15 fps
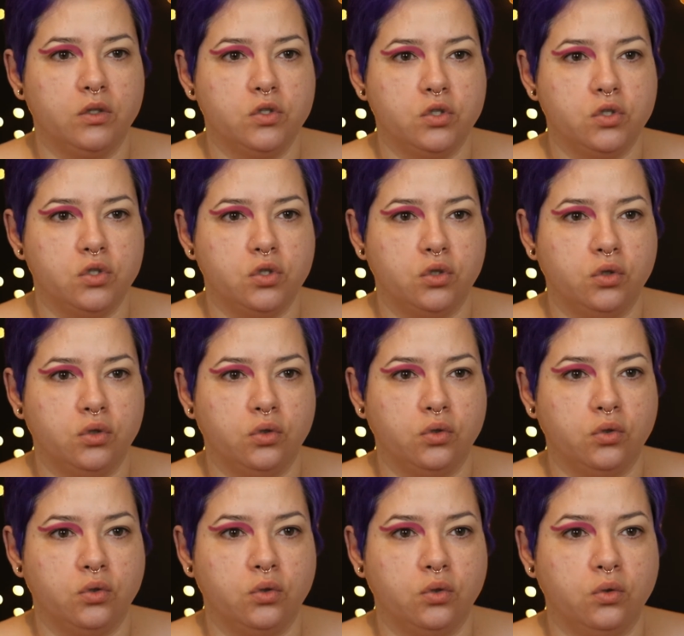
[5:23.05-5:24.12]

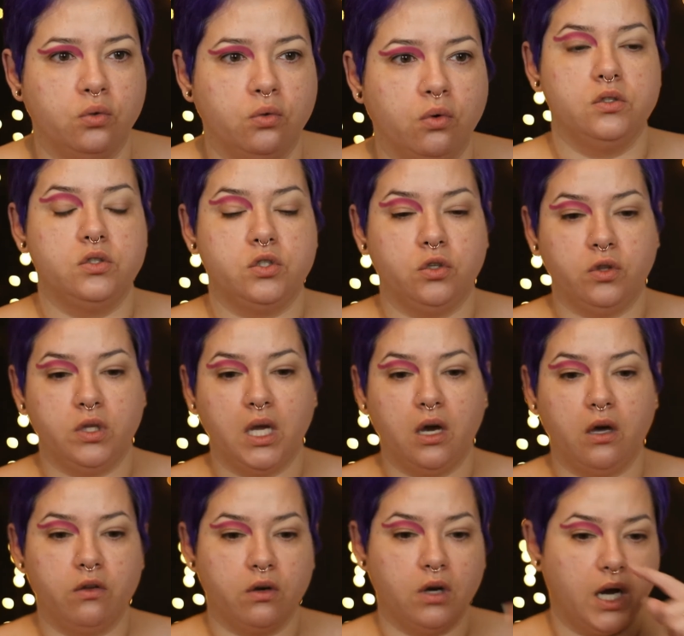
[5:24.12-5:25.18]
to do the
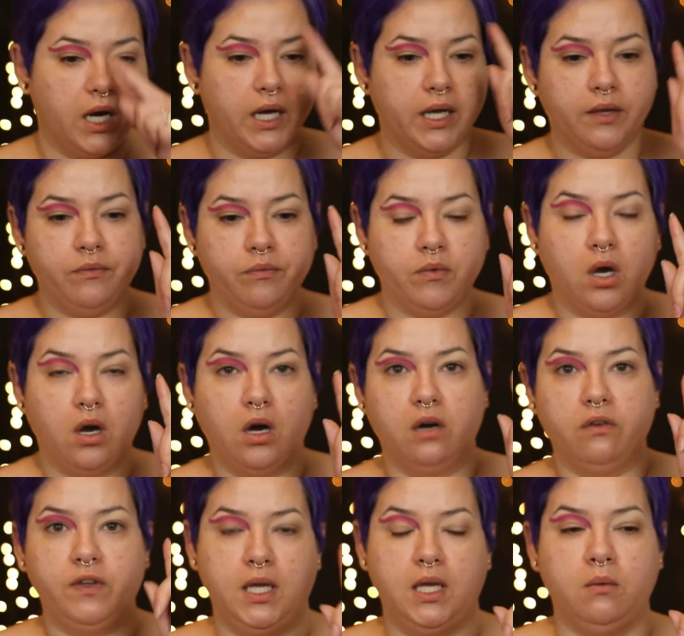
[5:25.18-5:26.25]
other eye off
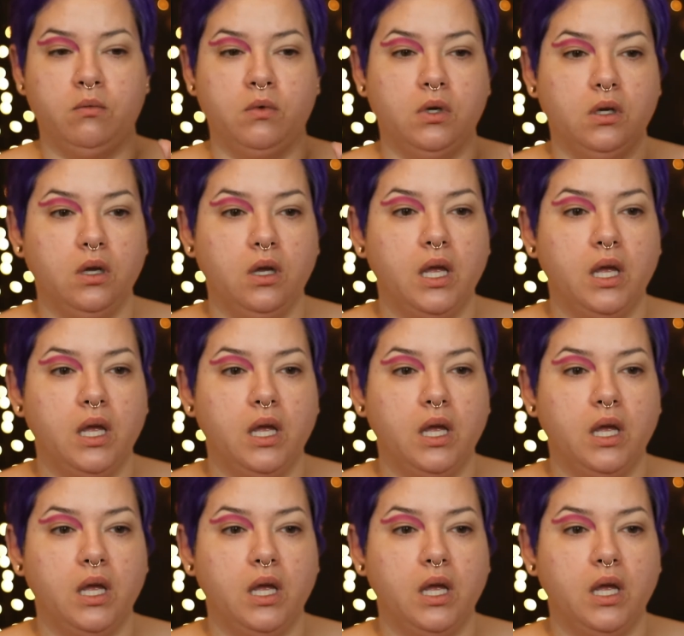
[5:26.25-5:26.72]
camera,